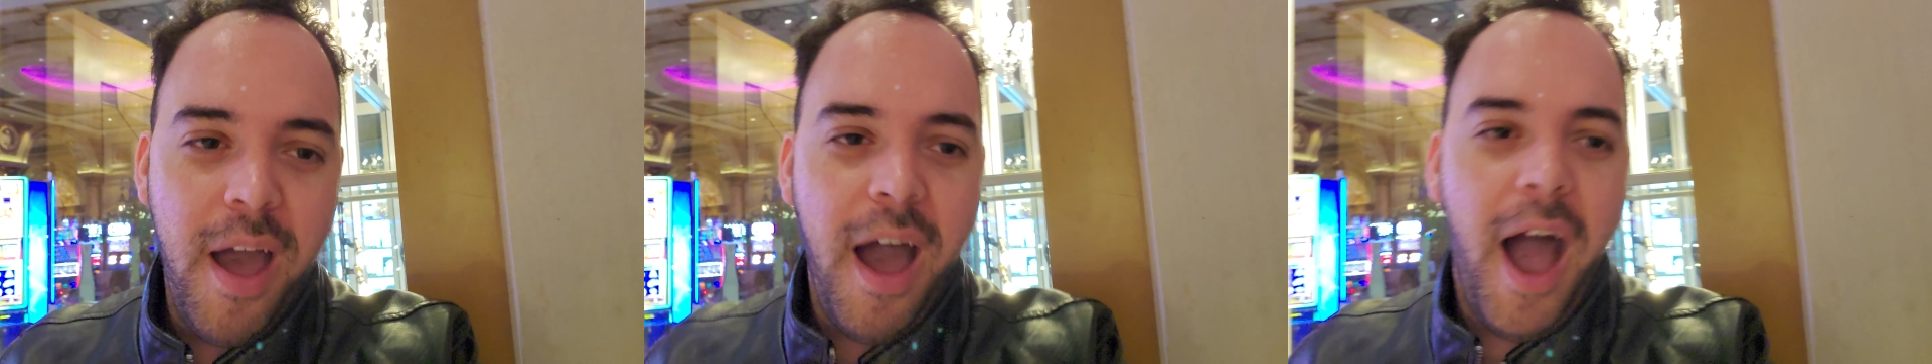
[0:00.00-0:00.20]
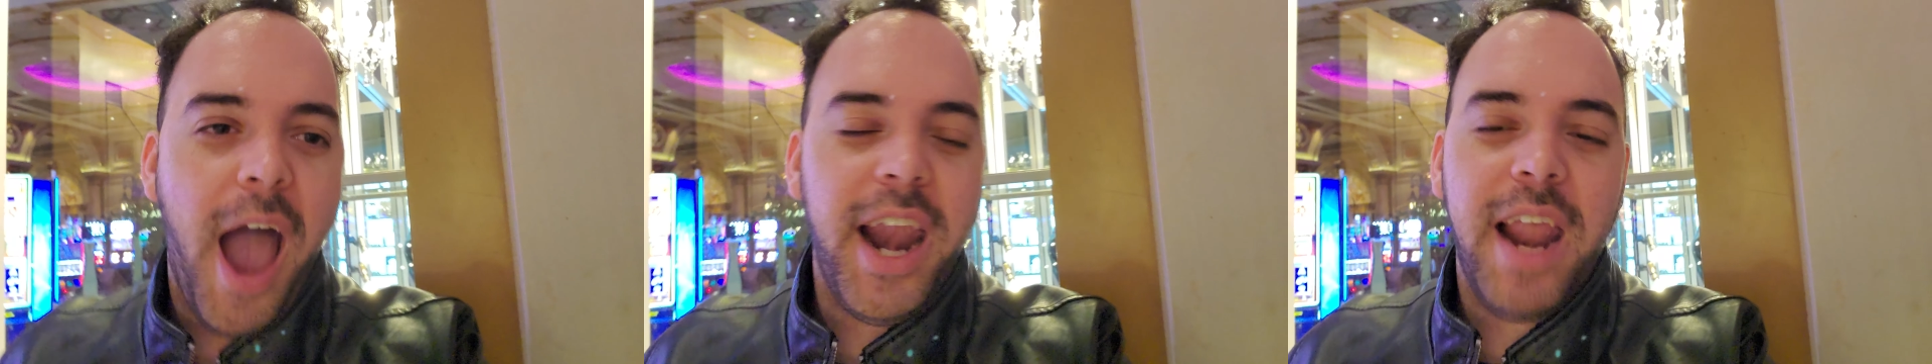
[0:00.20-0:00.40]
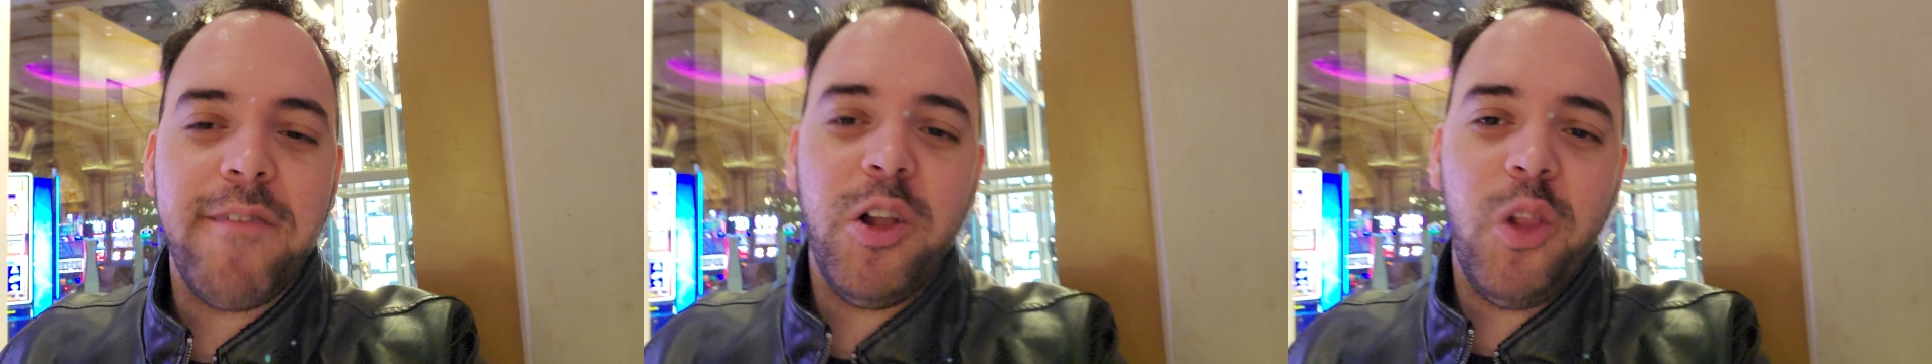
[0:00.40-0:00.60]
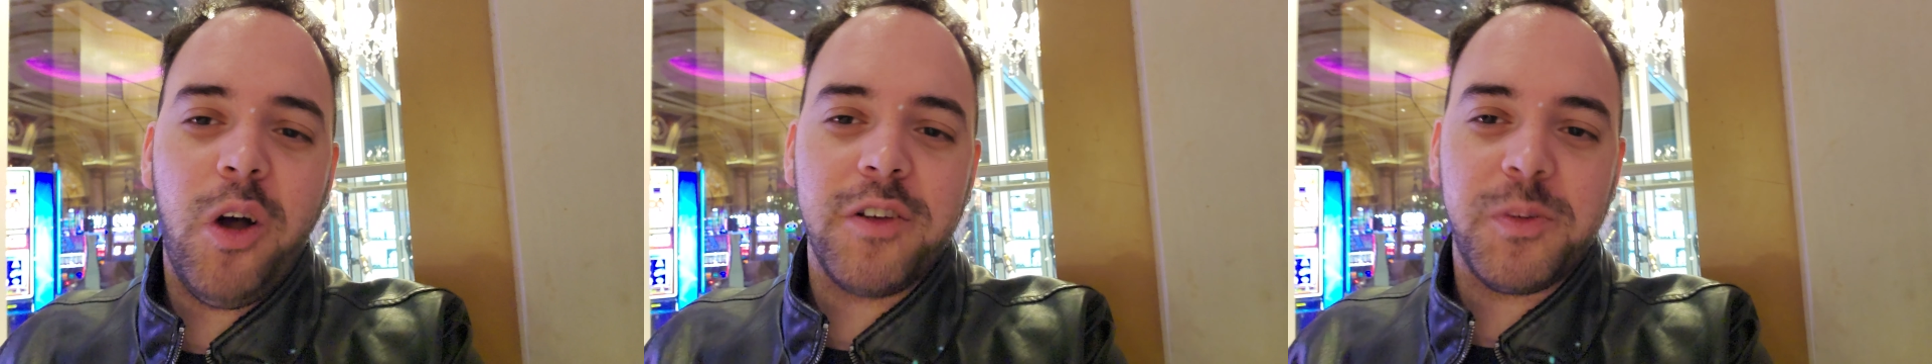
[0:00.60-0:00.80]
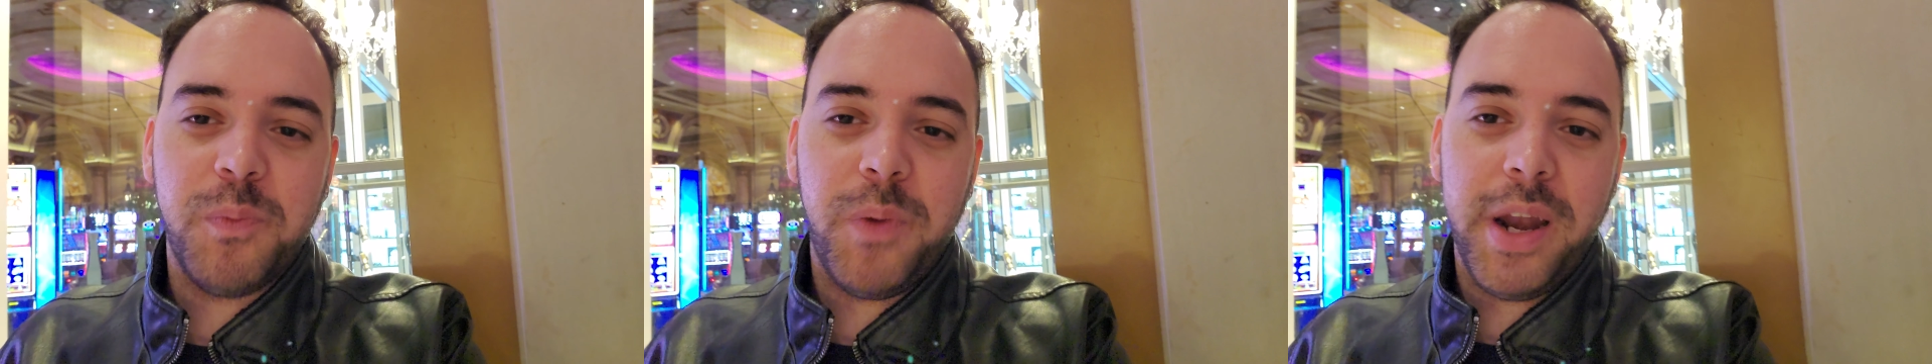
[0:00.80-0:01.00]
I never
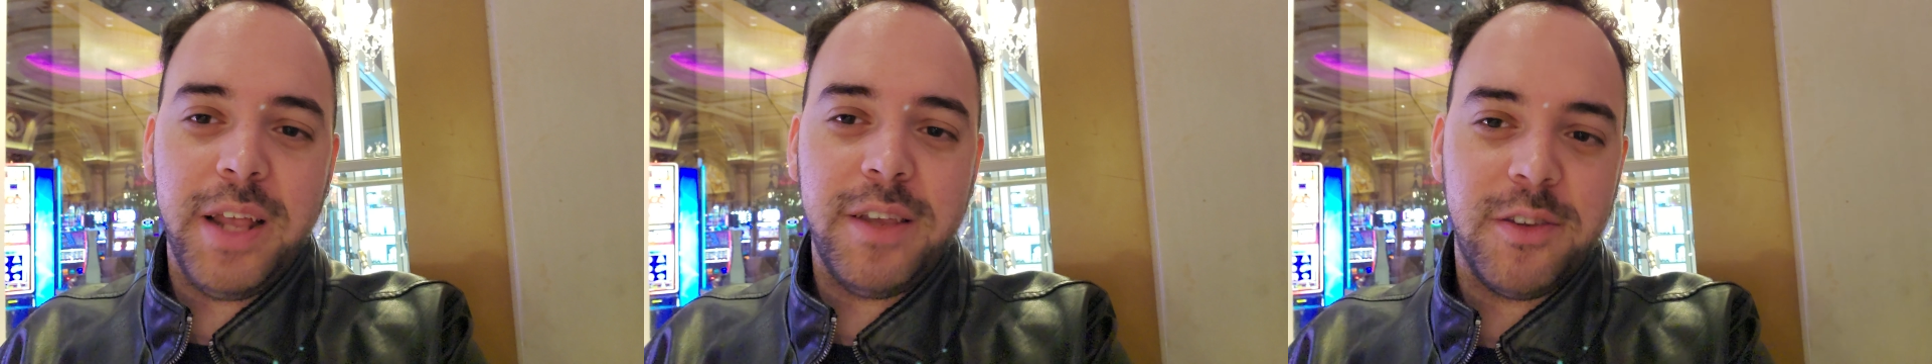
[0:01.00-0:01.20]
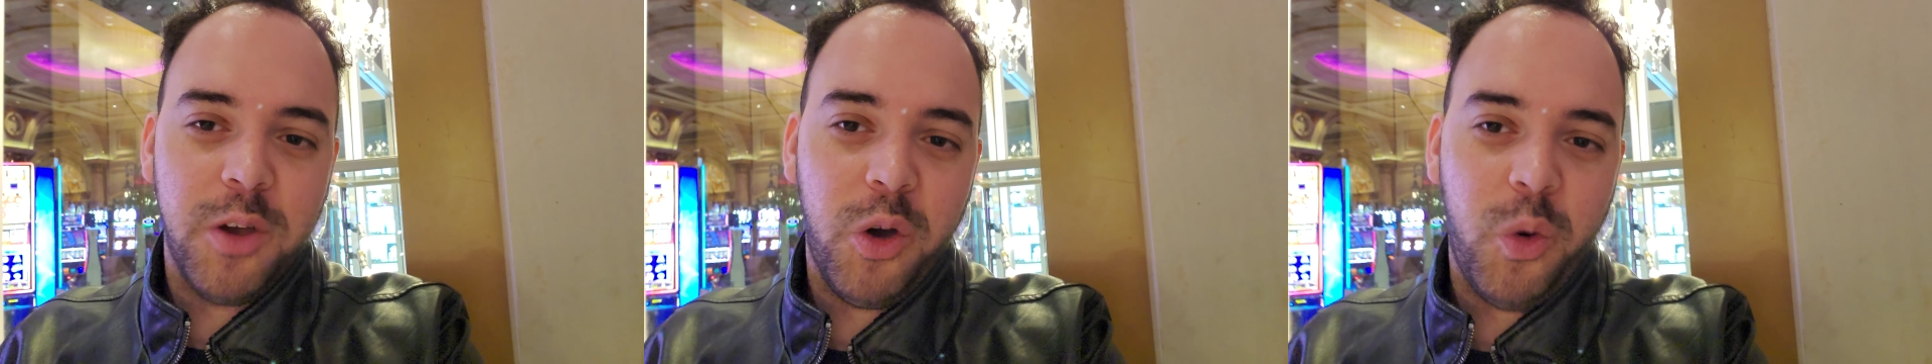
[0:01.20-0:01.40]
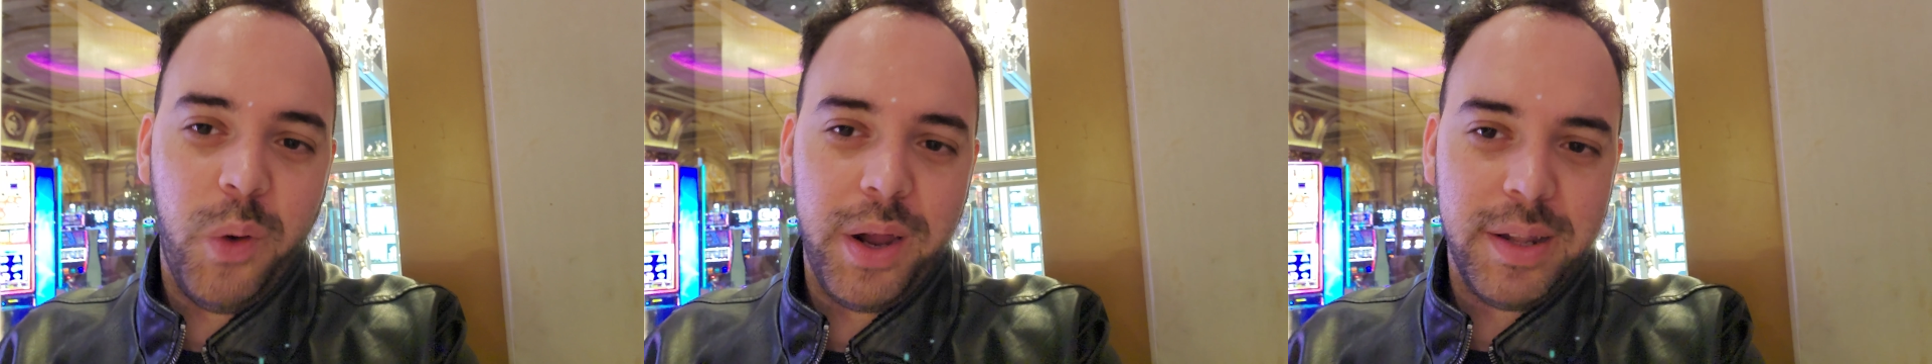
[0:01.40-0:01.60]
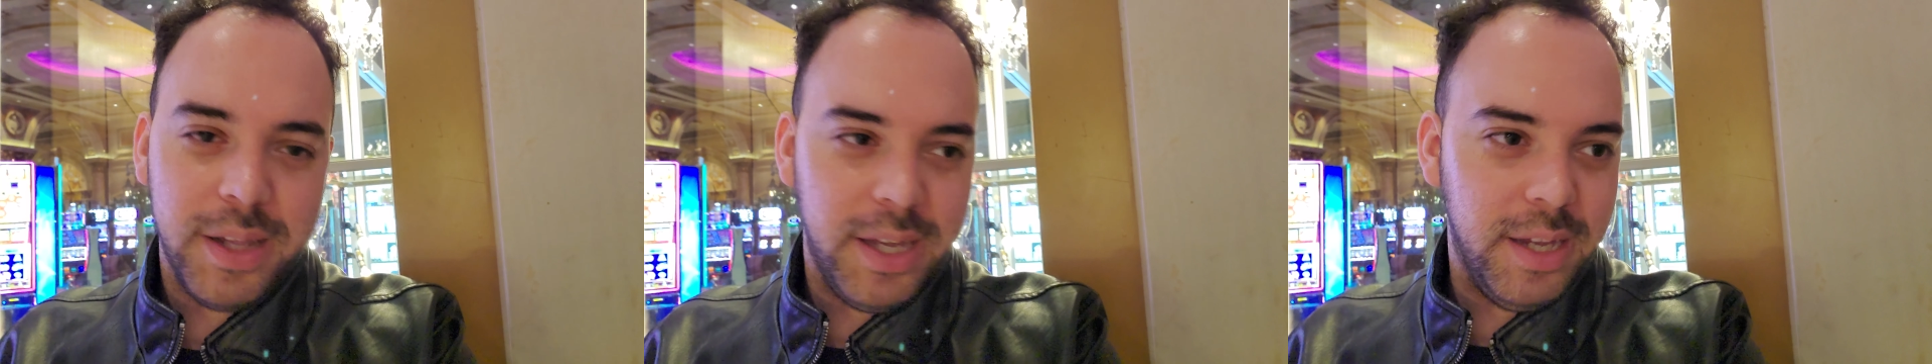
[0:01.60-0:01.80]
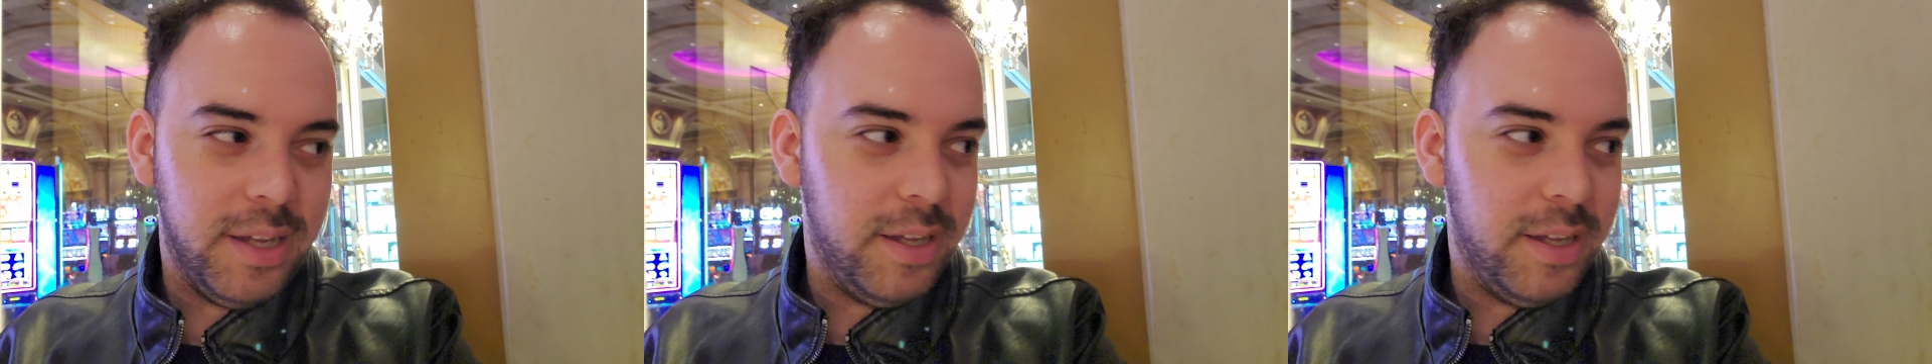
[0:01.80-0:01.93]
lost money so quickly.